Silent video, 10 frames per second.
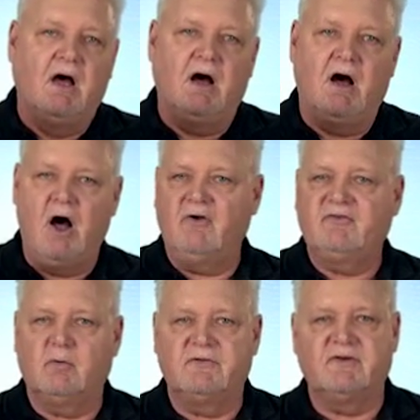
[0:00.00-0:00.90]
all
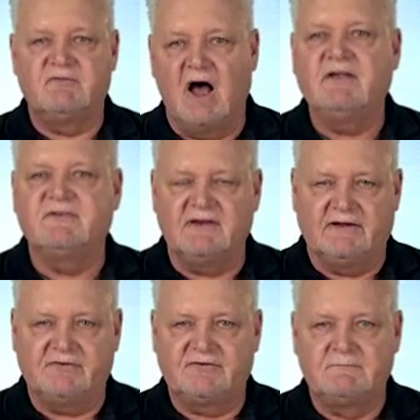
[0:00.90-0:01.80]
sorts of
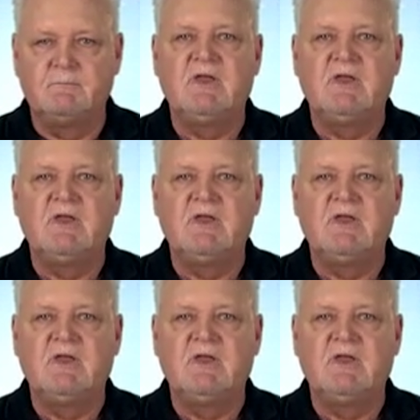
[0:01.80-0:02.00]
nonsense.